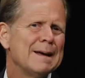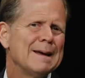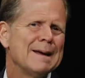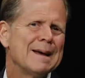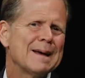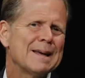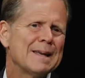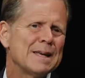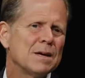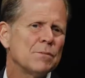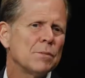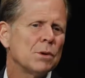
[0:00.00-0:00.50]

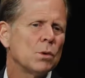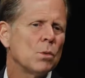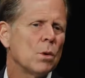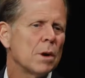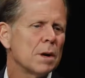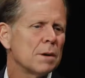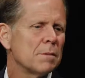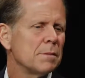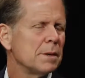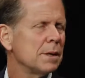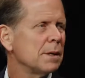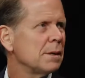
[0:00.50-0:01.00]
again, we
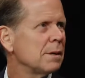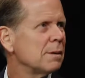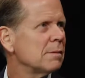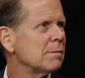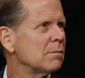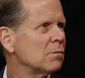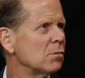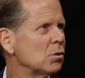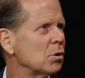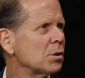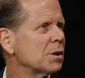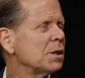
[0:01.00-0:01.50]
want to be
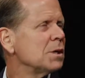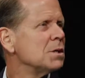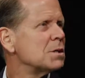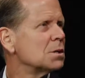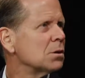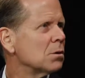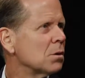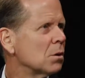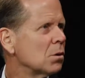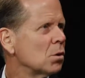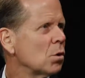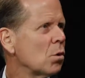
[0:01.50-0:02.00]
looking to
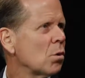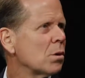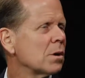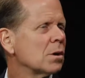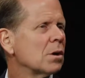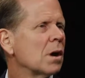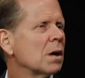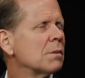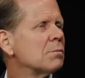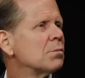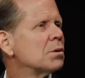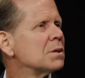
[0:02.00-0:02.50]
the Lord.
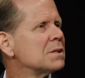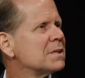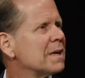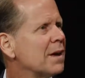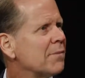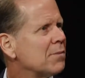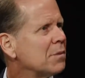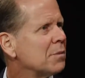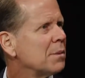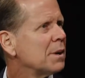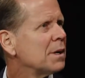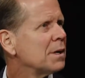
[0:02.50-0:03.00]
God puts
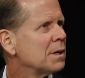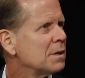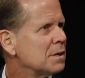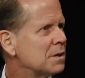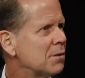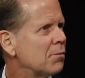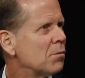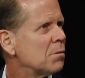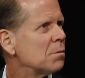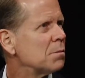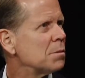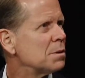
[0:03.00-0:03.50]
everybody in
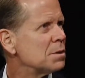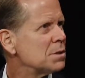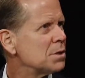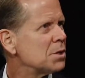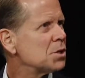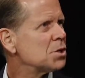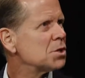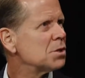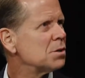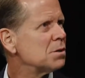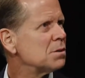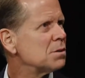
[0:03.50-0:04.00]
different
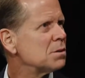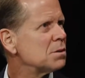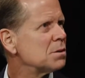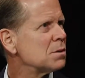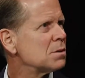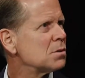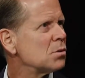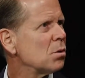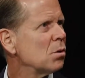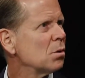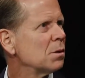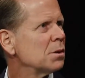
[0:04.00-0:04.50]
positions,
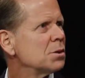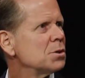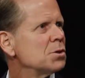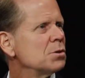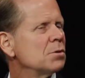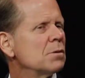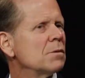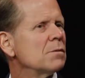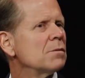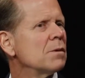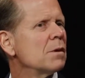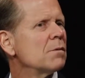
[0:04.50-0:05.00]
this whole
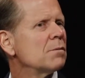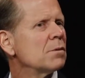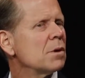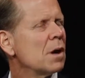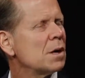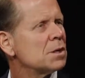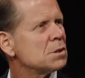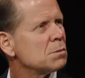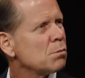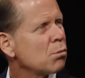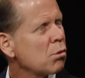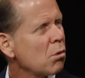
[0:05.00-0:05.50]
issue of
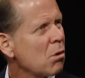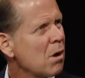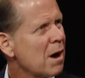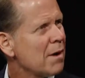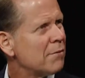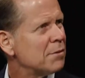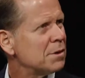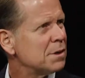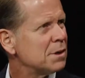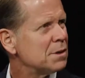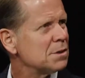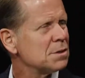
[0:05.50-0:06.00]
God's
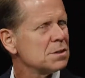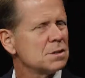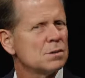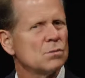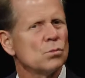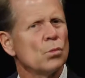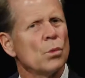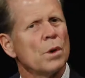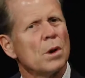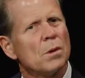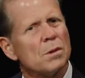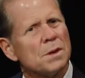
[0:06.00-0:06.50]
providence
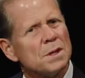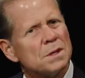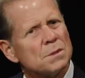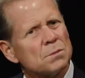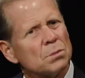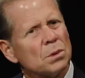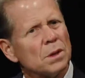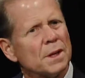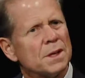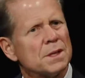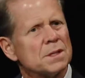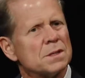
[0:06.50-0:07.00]
and where He's
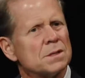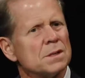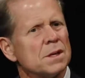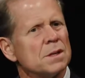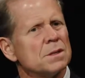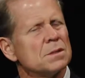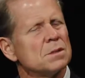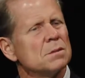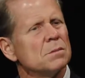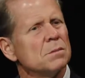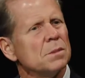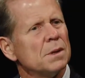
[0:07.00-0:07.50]
placed
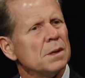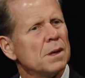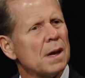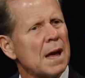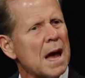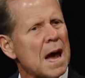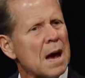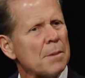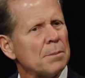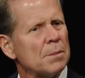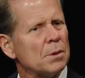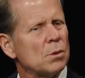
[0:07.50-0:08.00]
us and being
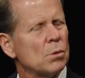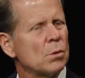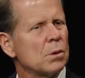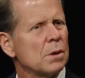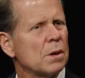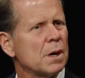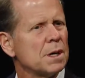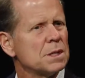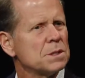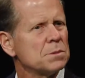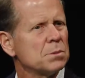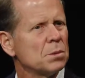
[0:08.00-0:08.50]
happy where
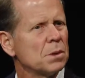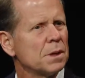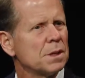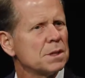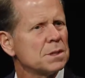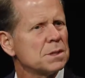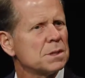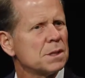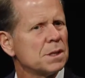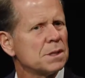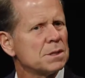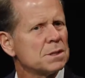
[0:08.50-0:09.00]
God's
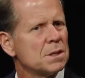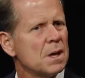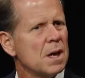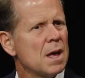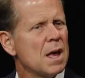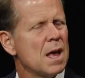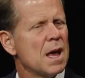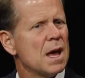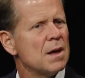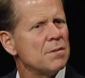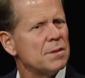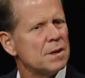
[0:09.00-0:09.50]
placed us,
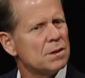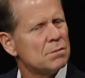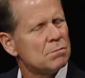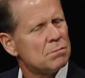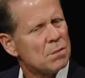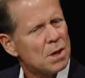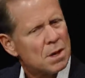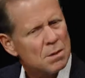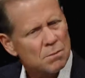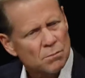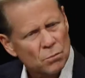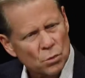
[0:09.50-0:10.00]
and then
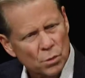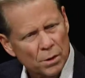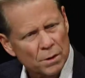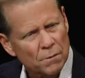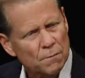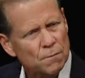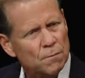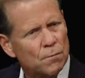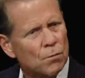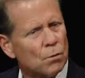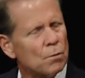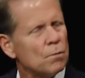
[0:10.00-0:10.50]
going
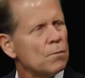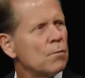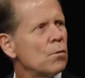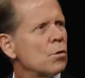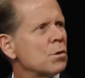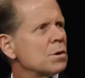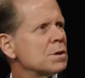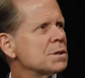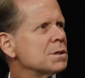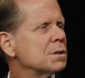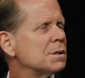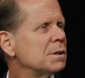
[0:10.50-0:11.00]
full
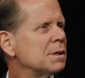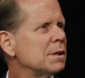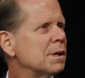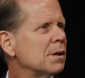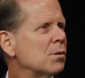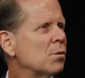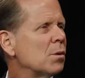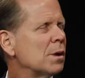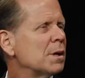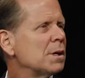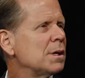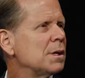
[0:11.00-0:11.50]
force into
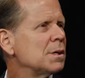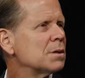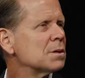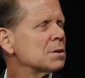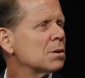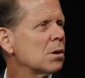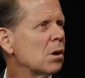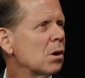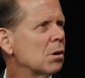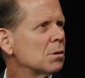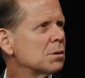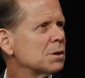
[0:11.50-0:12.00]
what He has
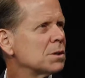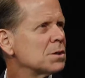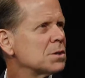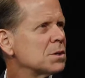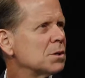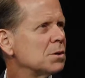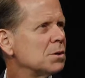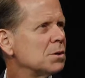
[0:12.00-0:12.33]
called us to